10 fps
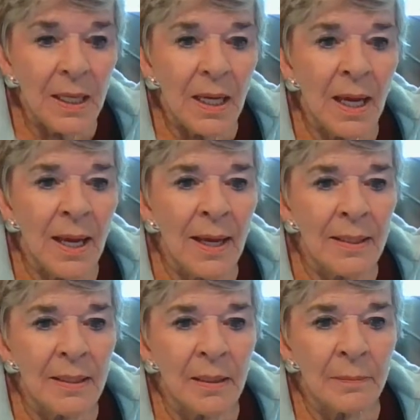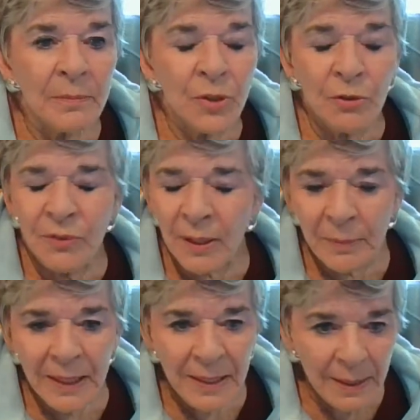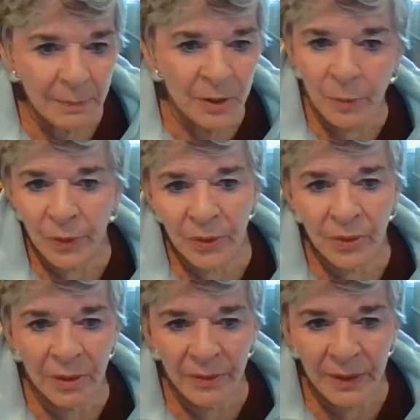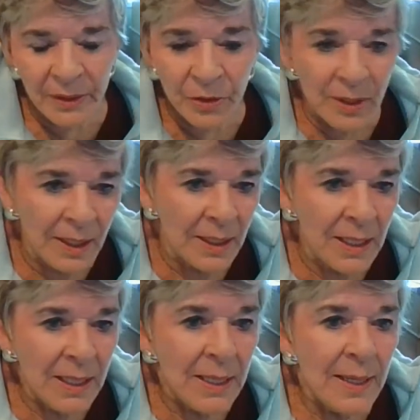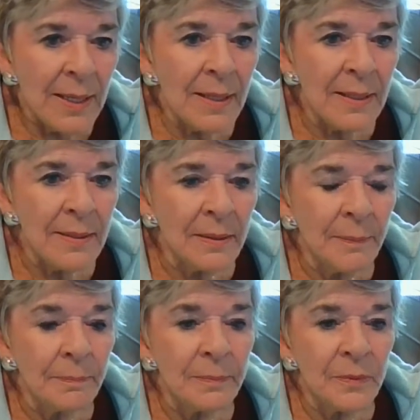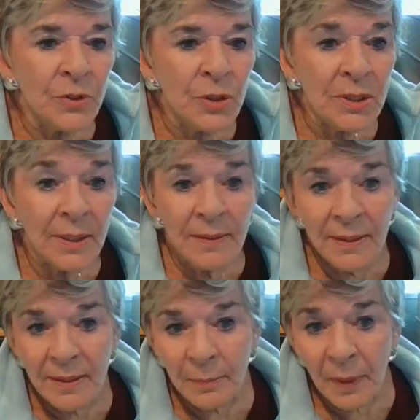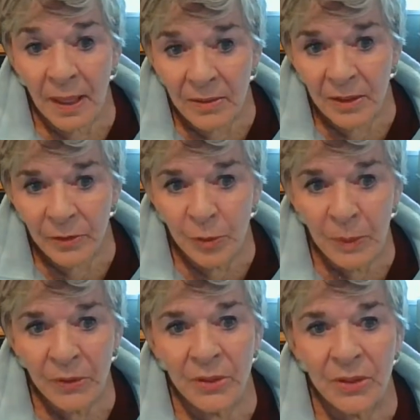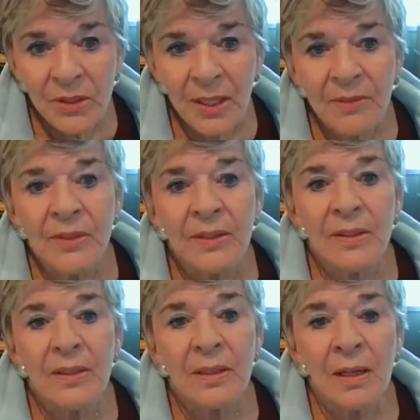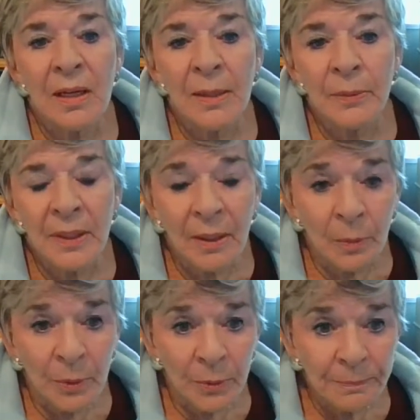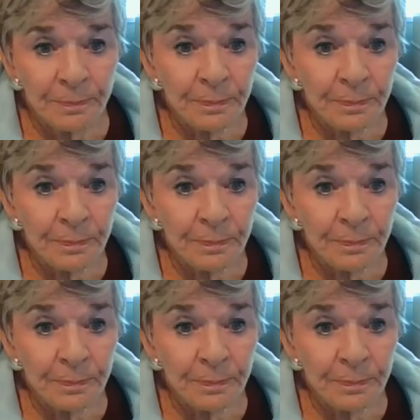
And she found my name somewhere on the internet, and she said that the positive spirits said that I would help her.